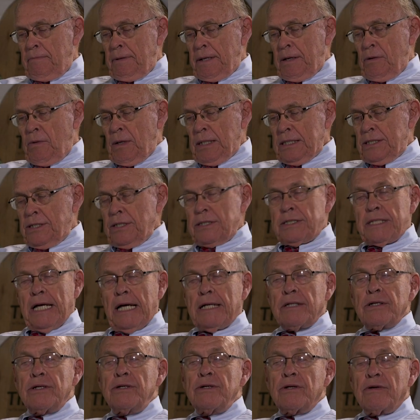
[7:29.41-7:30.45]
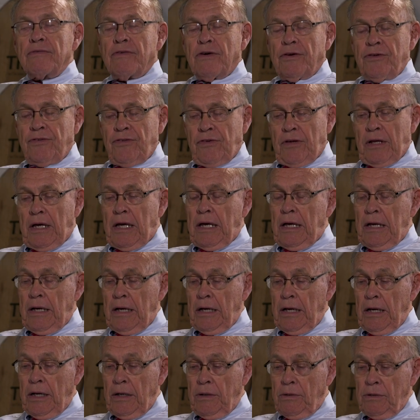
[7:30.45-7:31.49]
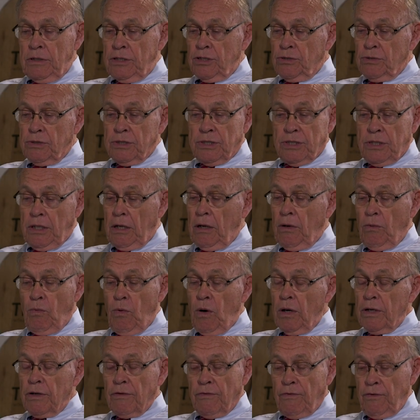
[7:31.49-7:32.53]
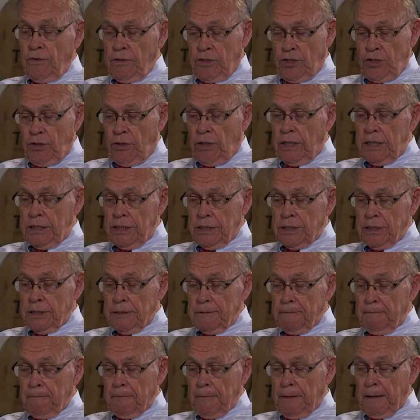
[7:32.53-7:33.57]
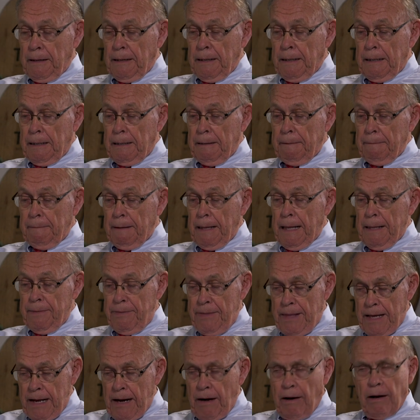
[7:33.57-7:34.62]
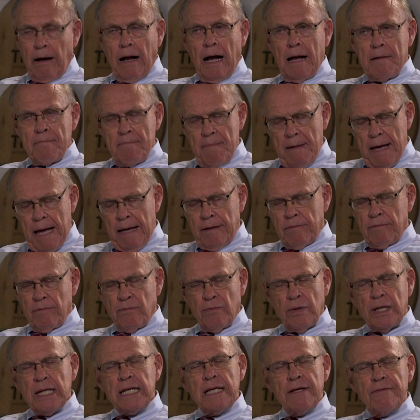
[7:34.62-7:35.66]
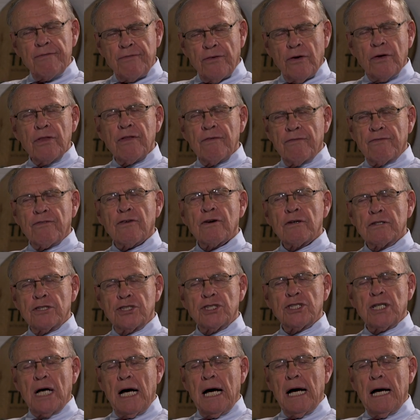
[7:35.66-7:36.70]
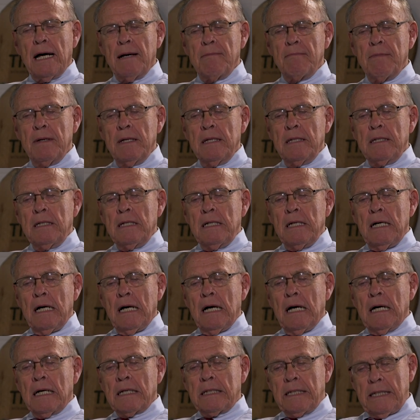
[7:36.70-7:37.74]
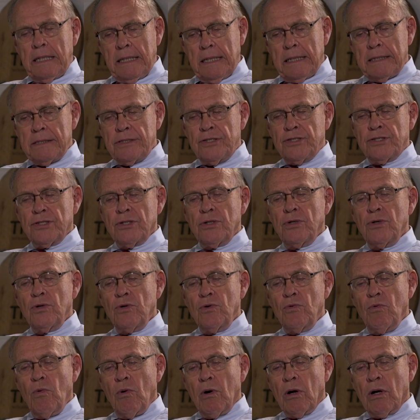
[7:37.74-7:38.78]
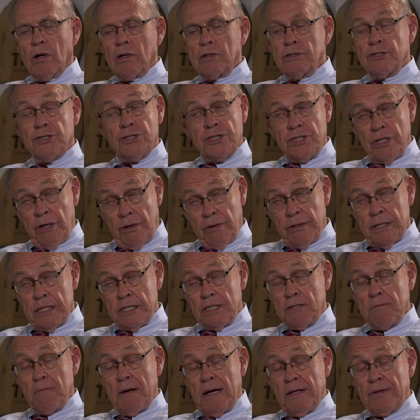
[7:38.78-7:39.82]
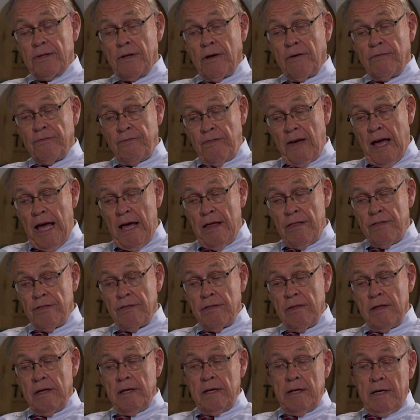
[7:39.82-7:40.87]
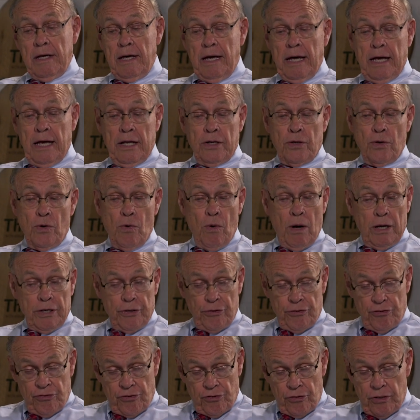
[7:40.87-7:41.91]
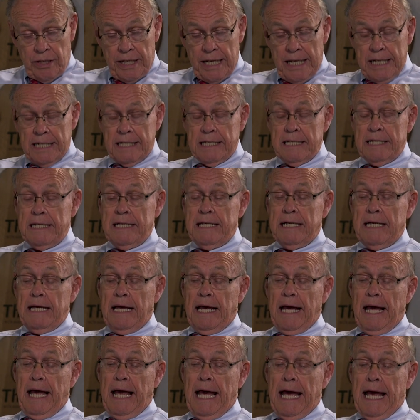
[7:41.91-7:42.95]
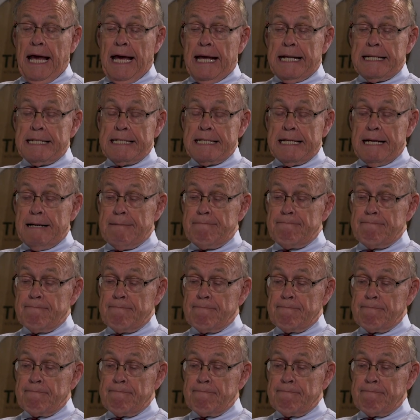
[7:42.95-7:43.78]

But I went to Taylor University, which was a wonderful choice. Uh, and there I met, really for the first time, uh, kids who were serious about their faith and who understood it. And uh,